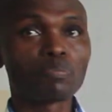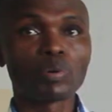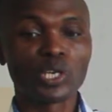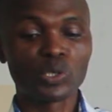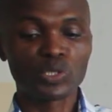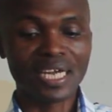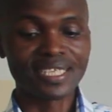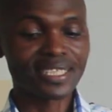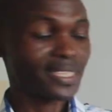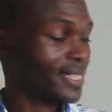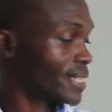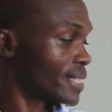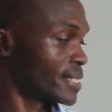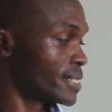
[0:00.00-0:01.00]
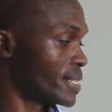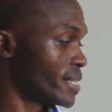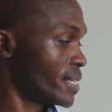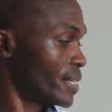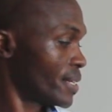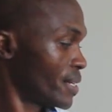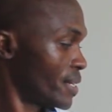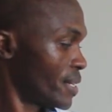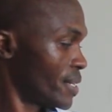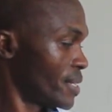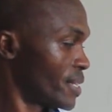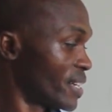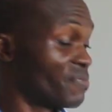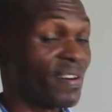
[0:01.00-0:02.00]
pollutants in
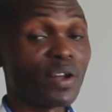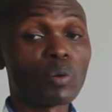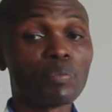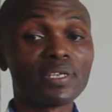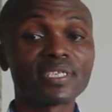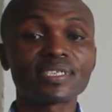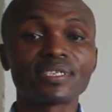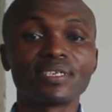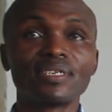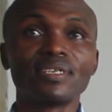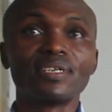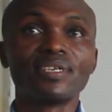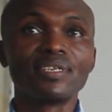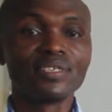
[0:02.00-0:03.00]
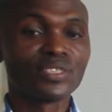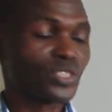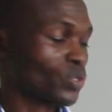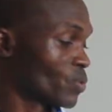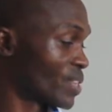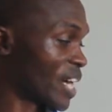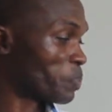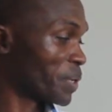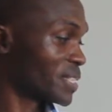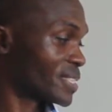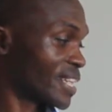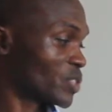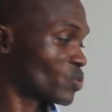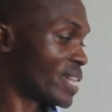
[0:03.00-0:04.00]
the environment. So that brings
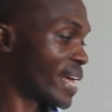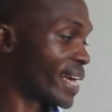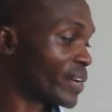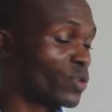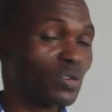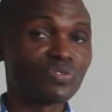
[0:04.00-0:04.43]
us to the end of